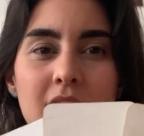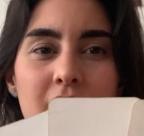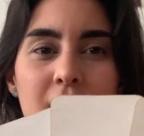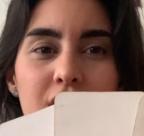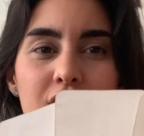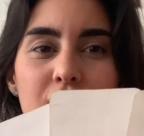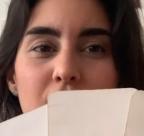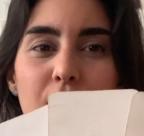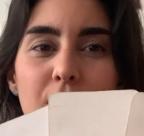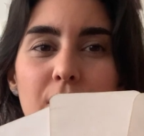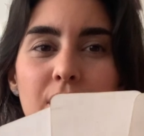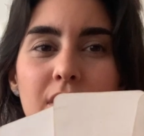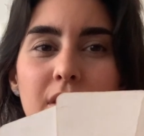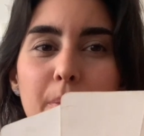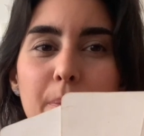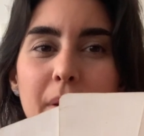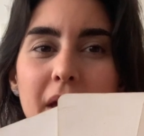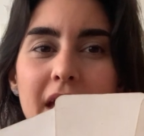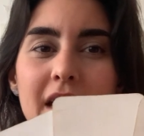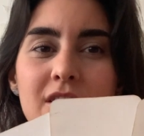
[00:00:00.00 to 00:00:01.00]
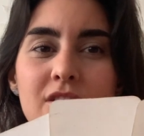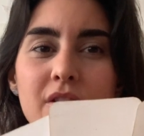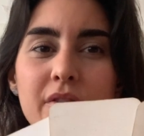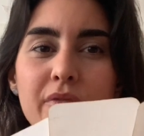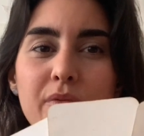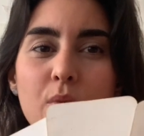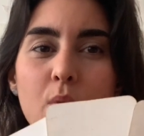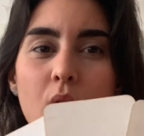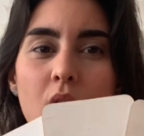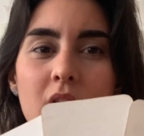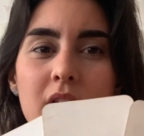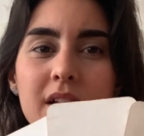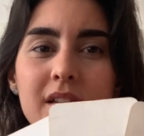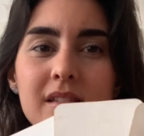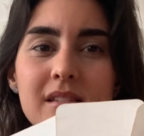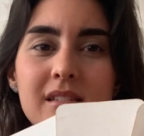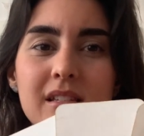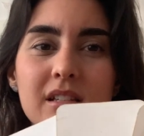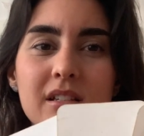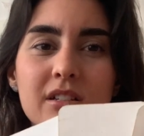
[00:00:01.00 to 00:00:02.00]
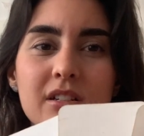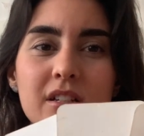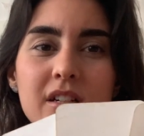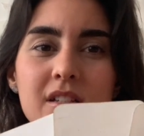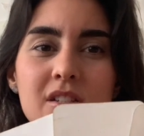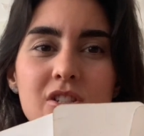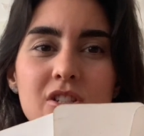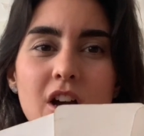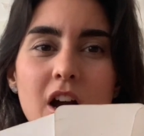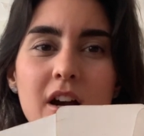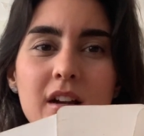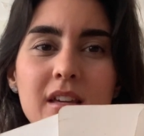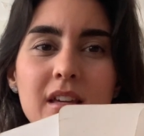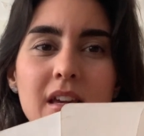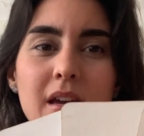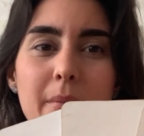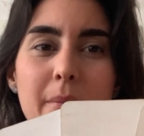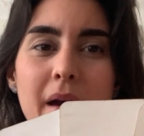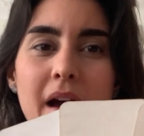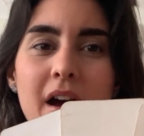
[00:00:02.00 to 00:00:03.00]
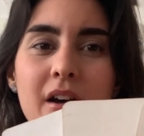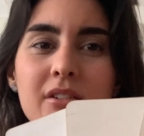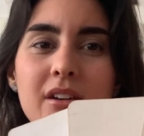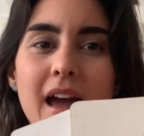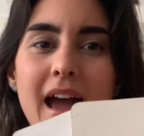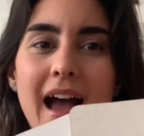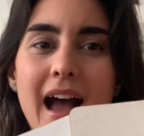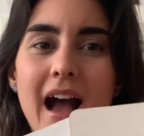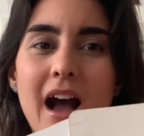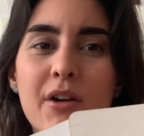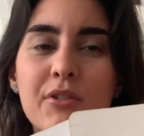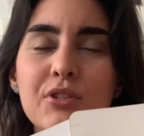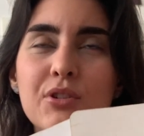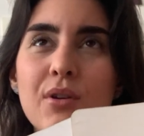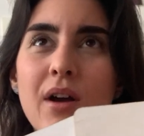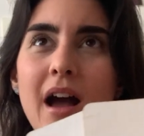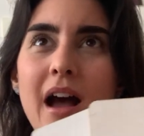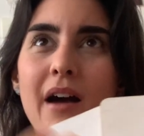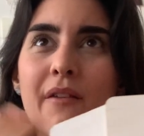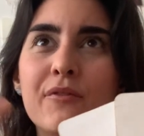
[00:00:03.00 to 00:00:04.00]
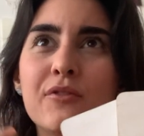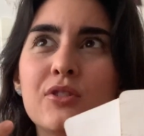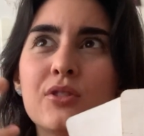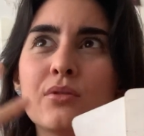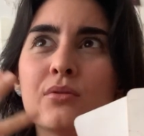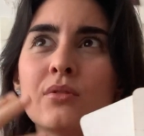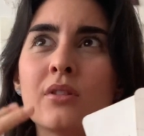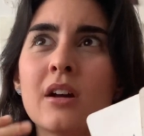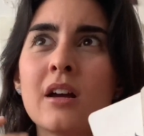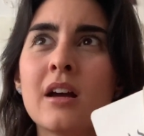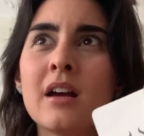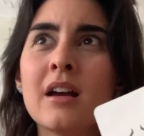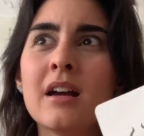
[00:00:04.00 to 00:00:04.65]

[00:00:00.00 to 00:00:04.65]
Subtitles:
So the Page of Wands here, it's talking about how you have to